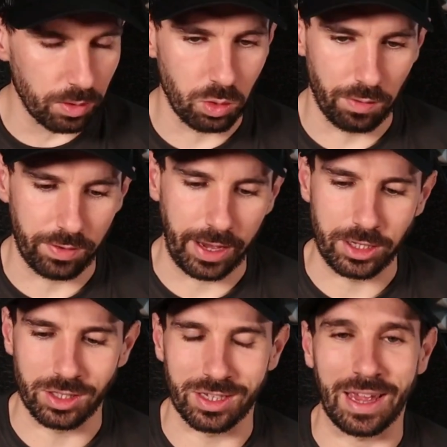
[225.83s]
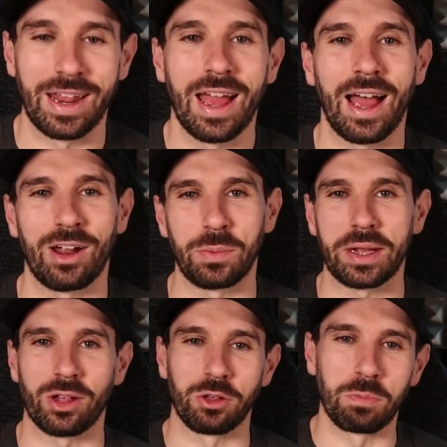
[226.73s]
qualifications, again, how do we
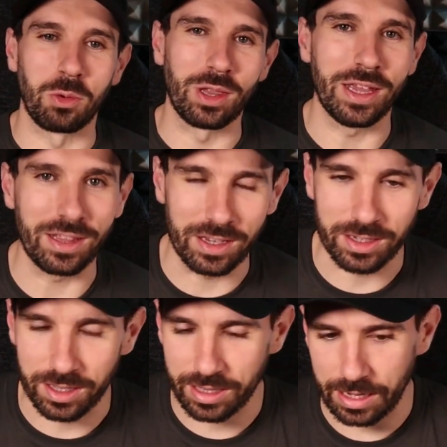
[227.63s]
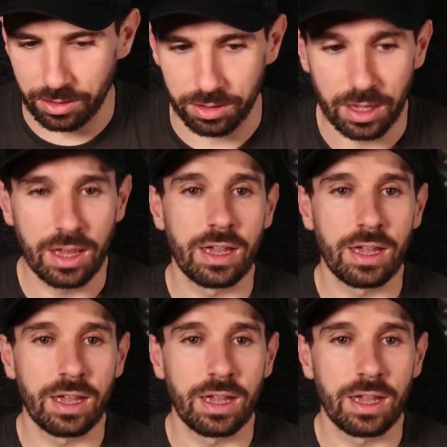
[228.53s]
close more leads into sales?